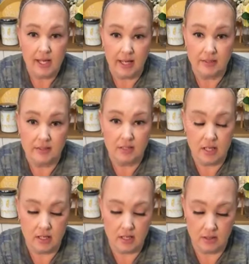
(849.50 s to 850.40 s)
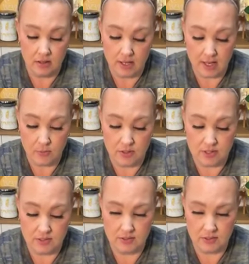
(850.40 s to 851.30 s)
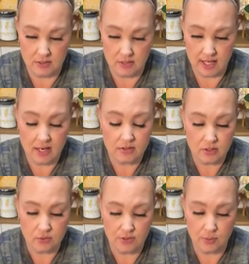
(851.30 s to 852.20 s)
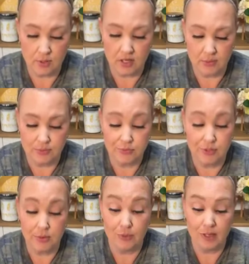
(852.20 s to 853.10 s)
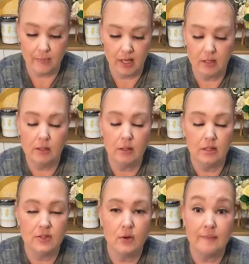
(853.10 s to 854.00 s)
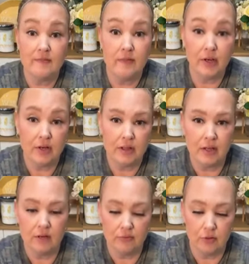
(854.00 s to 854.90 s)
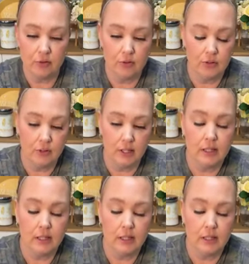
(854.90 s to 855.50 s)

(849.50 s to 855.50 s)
Yes, the cancer was the part I was really worried about. So I'm very thankful.